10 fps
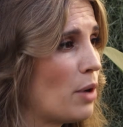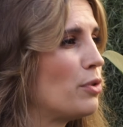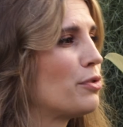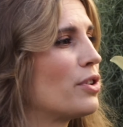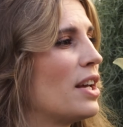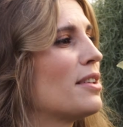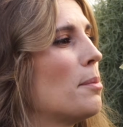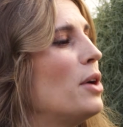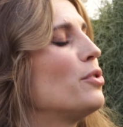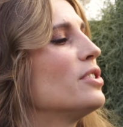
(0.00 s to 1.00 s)
I would forget
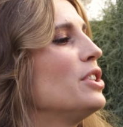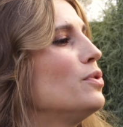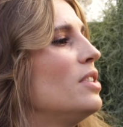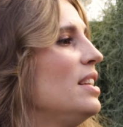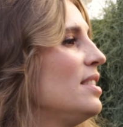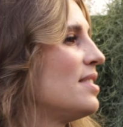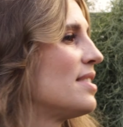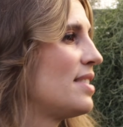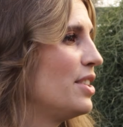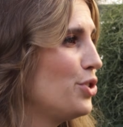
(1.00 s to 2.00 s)
about our new
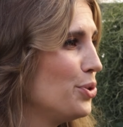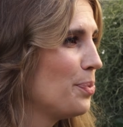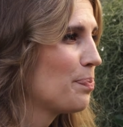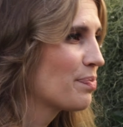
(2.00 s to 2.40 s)
releases, did you?